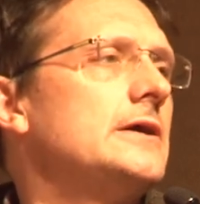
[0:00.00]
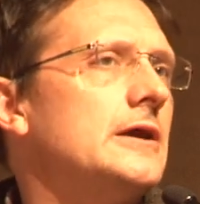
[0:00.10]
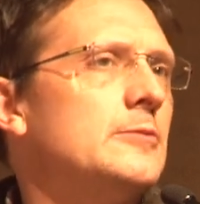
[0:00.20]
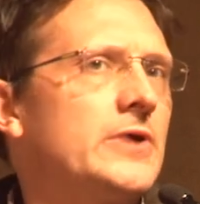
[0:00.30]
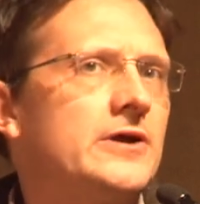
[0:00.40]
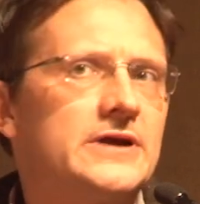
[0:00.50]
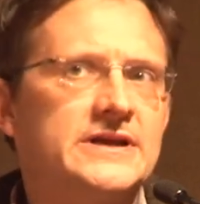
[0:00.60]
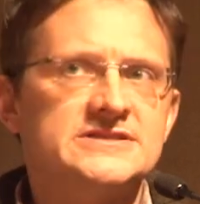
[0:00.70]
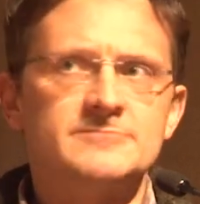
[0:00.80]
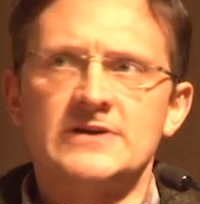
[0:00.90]

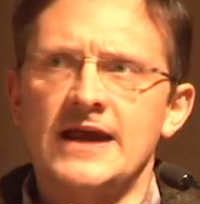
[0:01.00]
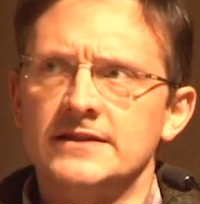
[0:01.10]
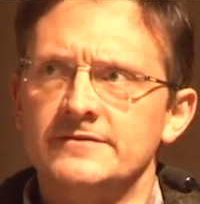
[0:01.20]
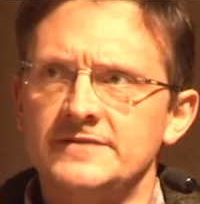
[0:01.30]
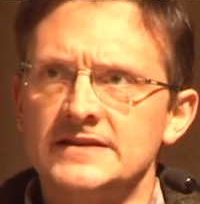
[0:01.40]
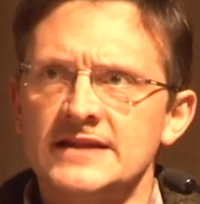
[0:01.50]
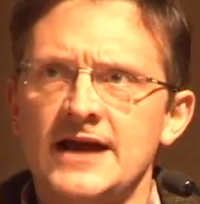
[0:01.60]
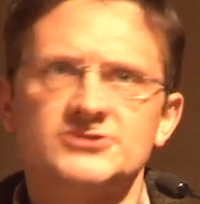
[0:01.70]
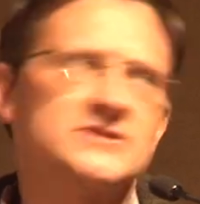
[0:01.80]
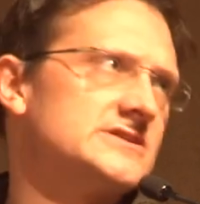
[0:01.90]
imperialism, you can defeat
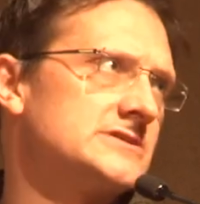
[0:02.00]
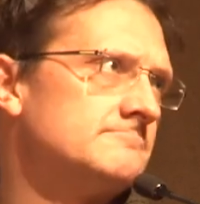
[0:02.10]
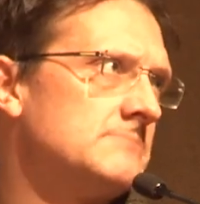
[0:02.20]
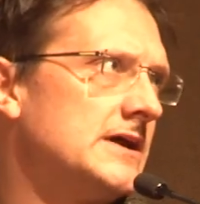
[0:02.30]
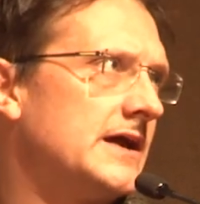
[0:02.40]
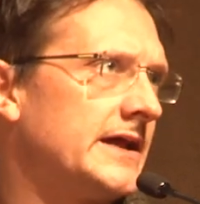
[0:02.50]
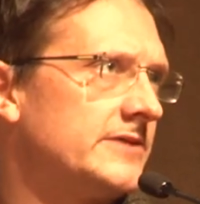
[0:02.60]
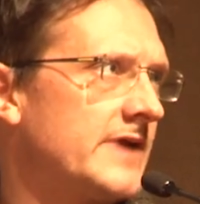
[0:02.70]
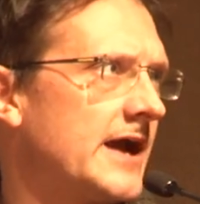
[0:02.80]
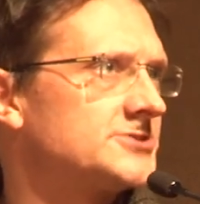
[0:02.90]
nationalism and
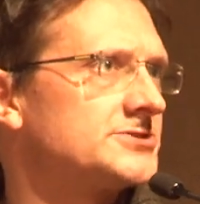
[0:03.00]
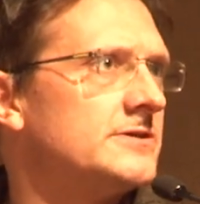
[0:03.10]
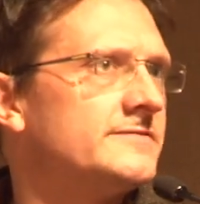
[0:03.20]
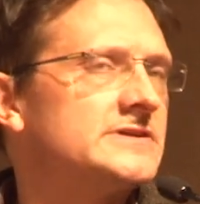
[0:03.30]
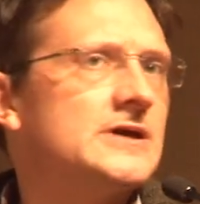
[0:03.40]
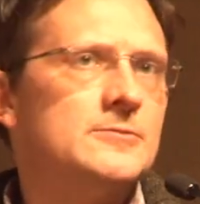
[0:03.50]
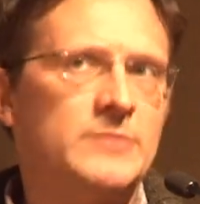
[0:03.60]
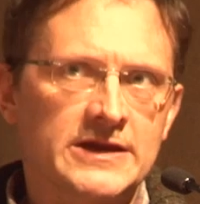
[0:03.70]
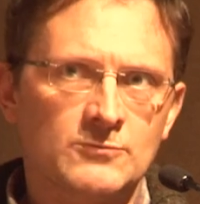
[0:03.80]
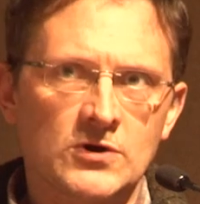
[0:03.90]
the reaction of it
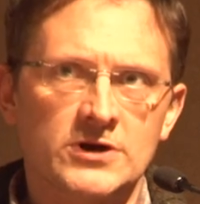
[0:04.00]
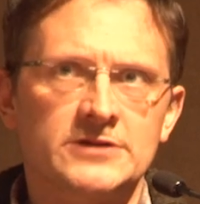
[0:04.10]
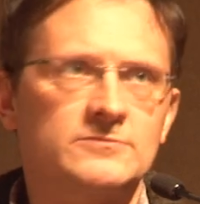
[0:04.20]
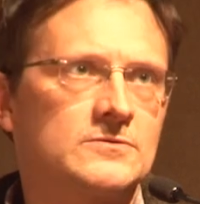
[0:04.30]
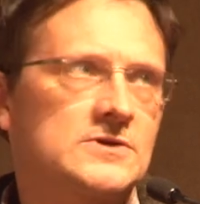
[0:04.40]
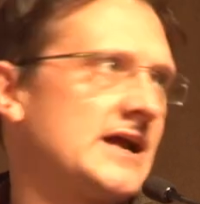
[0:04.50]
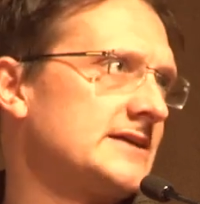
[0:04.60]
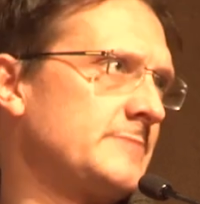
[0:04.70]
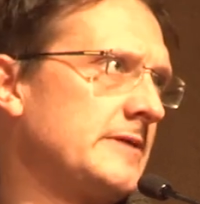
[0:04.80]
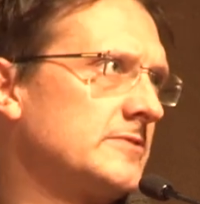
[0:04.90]
by working
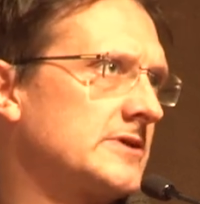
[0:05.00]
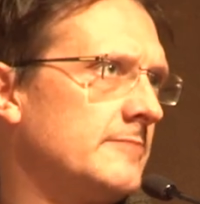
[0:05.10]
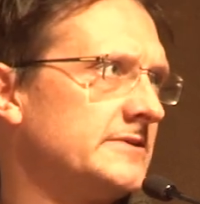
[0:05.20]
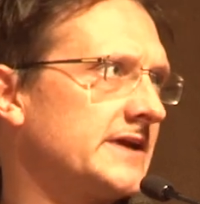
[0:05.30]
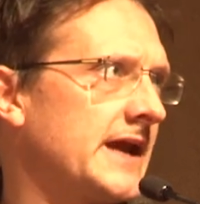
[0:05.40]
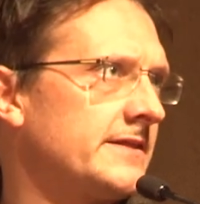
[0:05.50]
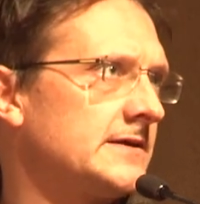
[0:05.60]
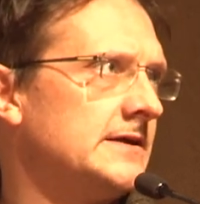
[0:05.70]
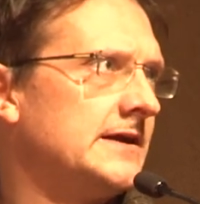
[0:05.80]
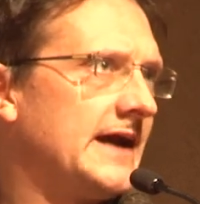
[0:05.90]
class people coming together.